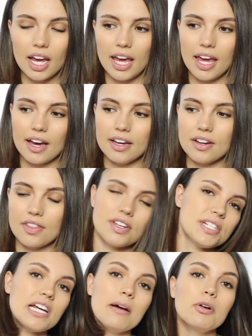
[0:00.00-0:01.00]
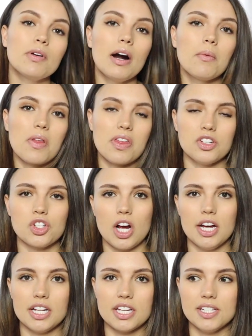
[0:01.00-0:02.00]
this time around with us
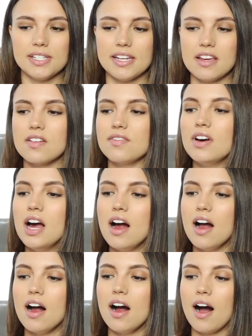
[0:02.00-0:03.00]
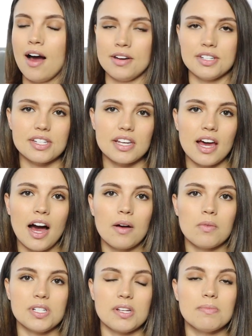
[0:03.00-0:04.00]
trying to conceive, honestly, I
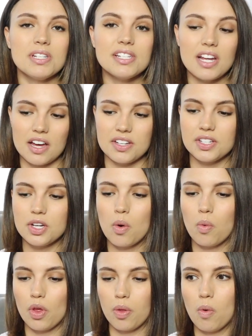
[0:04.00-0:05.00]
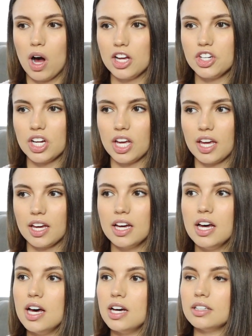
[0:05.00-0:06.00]
was obsessed with watching
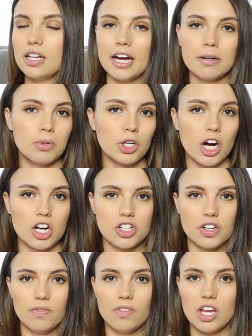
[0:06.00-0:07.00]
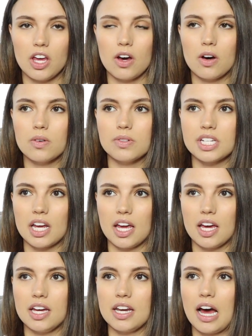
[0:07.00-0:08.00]
line progression videos,
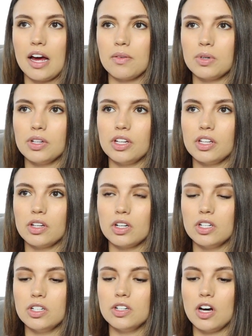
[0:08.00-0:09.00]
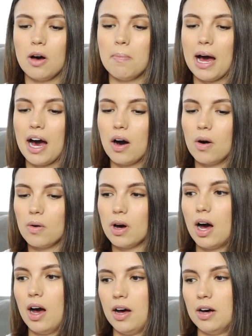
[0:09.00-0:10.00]
and I really learned about